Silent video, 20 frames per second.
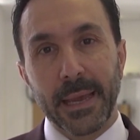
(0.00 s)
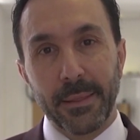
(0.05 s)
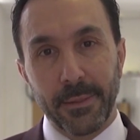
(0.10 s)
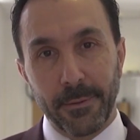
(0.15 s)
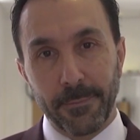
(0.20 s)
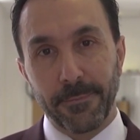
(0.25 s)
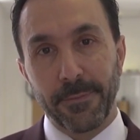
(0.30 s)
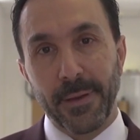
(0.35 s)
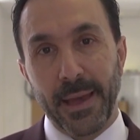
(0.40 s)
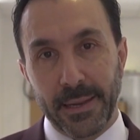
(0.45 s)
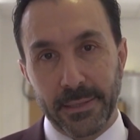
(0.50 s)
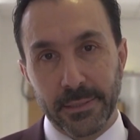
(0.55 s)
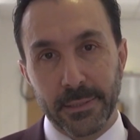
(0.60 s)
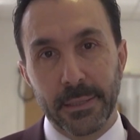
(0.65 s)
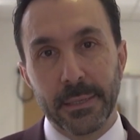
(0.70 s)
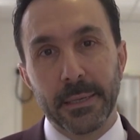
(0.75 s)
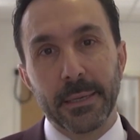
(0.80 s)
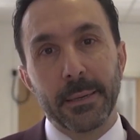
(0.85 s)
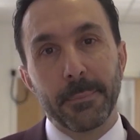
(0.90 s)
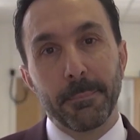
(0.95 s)
and the
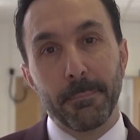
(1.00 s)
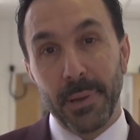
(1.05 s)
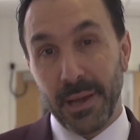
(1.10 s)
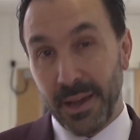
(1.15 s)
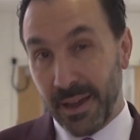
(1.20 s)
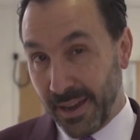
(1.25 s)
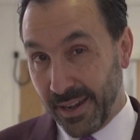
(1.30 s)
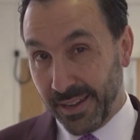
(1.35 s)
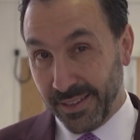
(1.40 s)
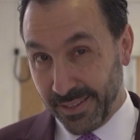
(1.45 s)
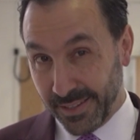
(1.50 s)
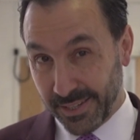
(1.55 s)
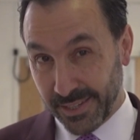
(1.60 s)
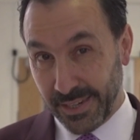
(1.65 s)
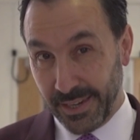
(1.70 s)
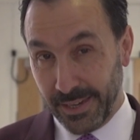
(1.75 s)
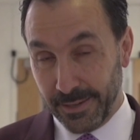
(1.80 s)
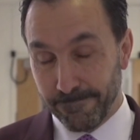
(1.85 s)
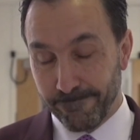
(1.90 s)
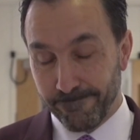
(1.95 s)
fat behind the
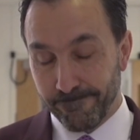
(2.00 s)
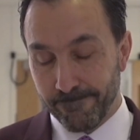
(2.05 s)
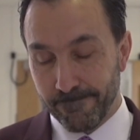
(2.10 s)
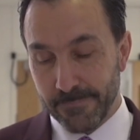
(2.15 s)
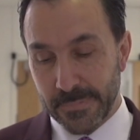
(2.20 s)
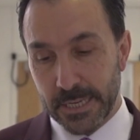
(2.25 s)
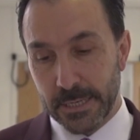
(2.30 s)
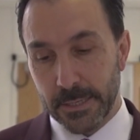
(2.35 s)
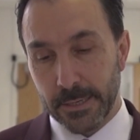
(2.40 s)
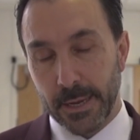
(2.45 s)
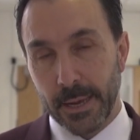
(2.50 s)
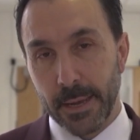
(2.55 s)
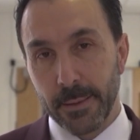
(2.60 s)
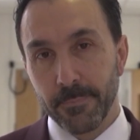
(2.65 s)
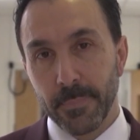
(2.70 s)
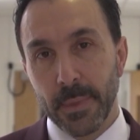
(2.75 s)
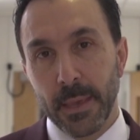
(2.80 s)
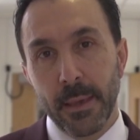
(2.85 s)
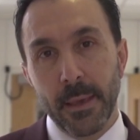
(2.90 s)
skin, okay,